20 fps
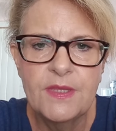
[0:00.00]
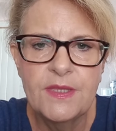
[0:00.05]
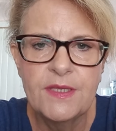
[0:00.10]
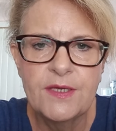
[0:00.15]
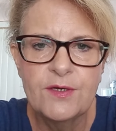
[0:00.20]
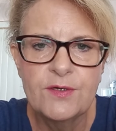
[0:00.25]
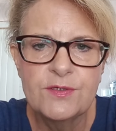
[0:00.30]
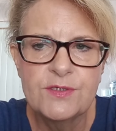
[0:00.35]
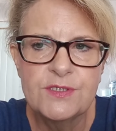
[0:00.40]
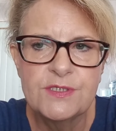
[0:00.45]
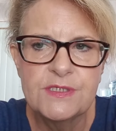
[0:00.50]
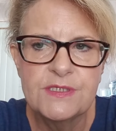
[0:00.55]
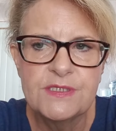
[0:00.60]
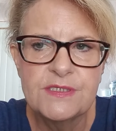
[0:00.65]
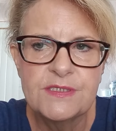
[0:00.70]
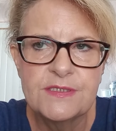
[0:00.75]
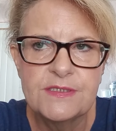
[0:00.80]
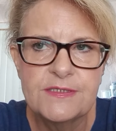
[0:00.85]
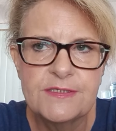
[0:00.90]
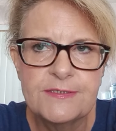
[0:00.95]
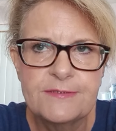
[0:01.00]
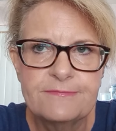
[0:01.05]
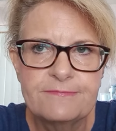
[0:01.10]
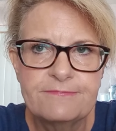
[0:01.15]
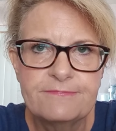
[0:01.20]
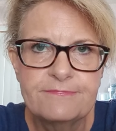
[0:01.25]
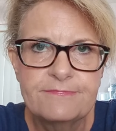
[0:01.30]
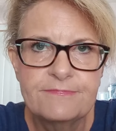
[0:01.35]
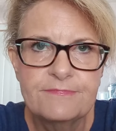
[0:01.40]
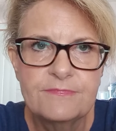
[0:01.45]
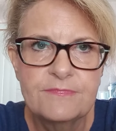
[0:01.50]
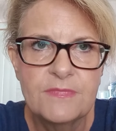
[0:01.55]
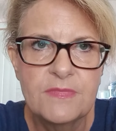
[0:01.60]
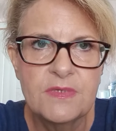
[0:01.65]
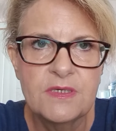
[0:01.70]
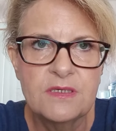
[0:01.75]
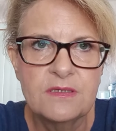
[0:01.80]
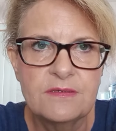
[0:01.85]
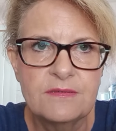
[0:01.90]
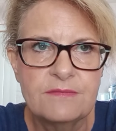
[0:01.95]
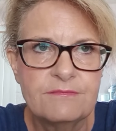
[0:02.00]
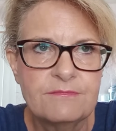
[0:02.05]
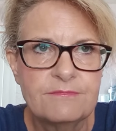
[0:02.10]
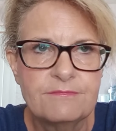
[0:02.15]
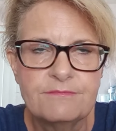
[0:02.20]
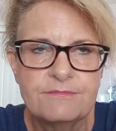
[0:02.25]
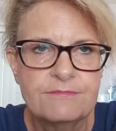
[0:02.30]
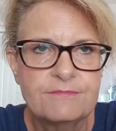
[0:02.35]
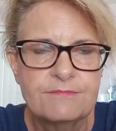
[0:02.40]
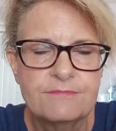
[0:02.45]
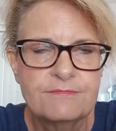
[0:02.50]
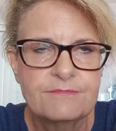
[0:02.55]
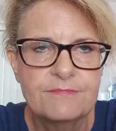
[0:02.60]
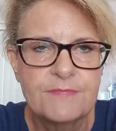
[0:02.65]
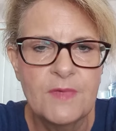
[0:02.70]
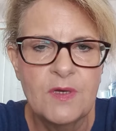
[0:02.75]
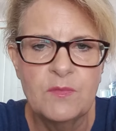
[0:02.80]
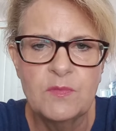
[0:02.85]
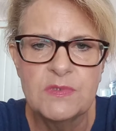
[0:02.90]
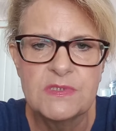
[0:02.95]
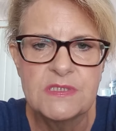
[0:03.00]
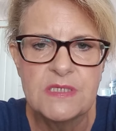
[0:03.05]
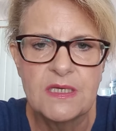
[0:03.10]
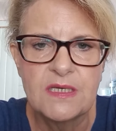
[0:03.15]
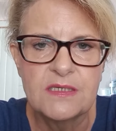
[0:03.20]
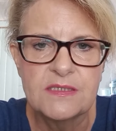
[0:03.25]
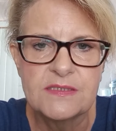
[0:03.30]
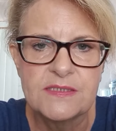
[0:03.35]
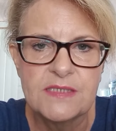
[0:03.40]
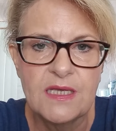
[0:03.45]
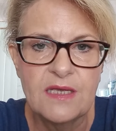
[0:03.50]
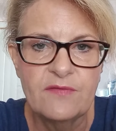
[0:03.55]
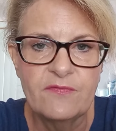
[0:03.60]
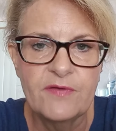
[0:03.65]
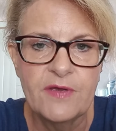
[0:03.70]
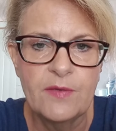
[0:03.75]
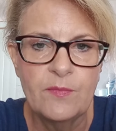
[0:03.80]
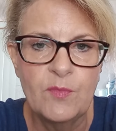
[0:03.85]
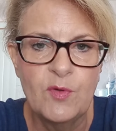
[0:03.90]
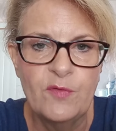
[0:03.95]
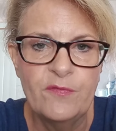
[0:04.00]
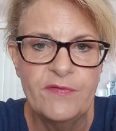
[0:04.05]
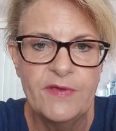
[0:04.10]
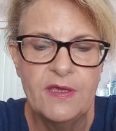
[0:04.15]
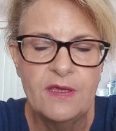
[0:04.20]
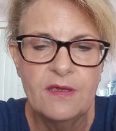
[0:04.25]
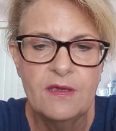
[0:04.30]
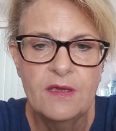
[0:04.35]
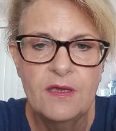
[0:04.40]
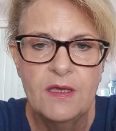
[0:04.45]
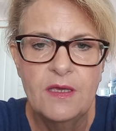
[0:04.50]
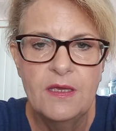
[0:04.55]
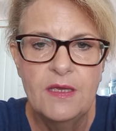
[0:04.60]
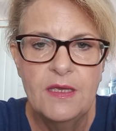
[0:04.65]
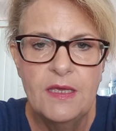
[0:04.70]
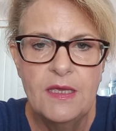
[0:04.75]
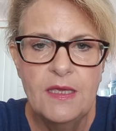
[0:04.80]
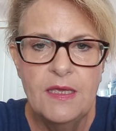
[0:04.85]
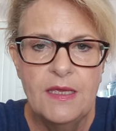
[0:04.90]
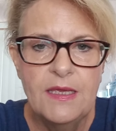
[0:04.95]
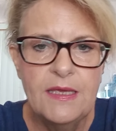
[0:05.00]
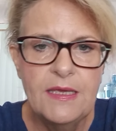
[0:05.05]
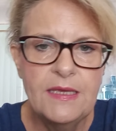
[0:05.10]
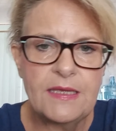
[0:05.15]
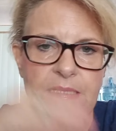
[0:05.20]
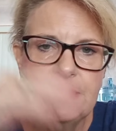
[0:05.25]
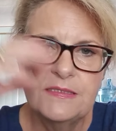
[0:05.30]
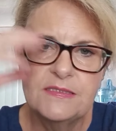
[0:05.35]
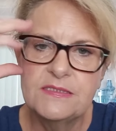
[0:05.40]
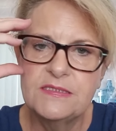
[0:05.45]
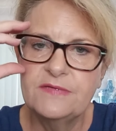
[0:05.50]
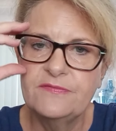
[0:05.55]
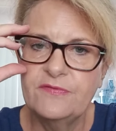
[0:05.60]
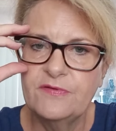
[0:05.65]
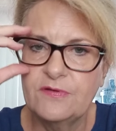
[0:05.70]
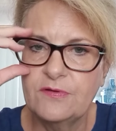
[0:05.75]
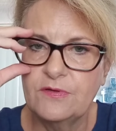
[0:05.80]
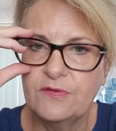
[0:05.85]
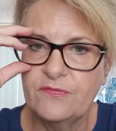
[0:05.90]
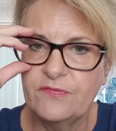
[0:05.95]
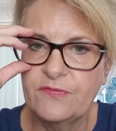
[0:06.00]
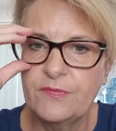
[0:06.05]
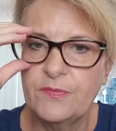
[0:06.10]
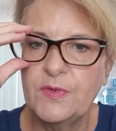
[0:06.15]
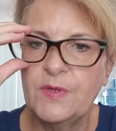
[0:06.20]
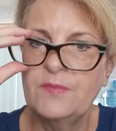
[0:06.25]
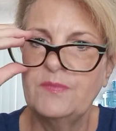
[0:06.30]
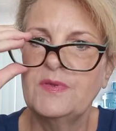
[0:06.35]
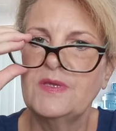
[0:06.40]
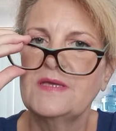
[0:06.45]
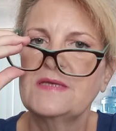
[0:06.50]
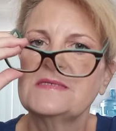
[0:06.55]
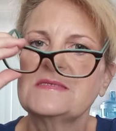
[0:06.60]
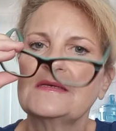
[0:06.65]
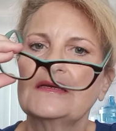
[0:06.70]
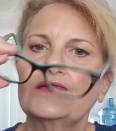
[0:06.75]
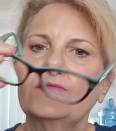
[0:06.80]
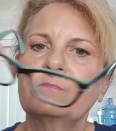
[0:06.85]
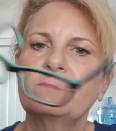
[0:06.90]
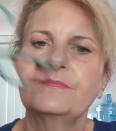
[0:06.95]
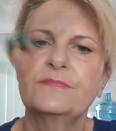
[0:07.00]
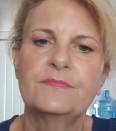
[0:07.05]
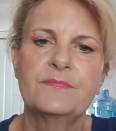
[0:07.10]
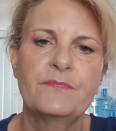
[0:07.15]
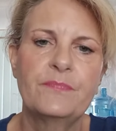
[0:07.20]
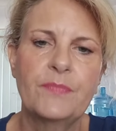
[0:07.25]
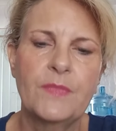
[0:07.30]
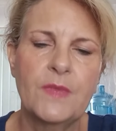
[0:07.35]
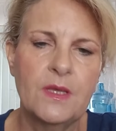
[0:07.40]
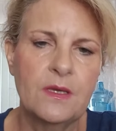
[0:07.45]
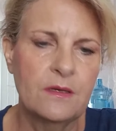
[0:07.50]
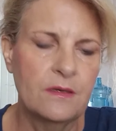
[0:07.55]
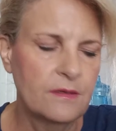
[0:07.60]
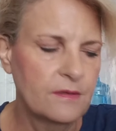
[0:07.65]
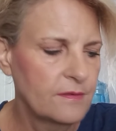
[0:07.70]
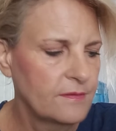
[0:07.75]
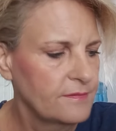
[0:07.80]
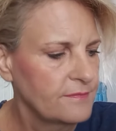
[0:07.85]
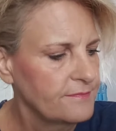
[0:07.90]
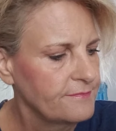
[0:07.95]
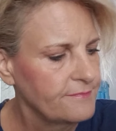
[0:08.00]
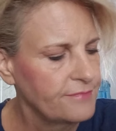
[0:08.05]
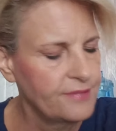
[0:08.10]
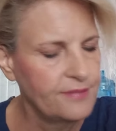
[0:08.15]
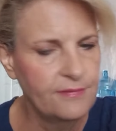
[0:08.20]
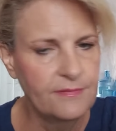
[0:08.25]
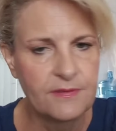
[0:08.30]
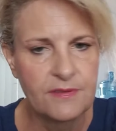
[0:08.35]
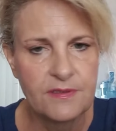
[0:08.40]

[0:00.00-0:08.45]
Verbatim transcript: they're just um, almost like a sci fi movie. And it's difficult for me because I'm. Uh,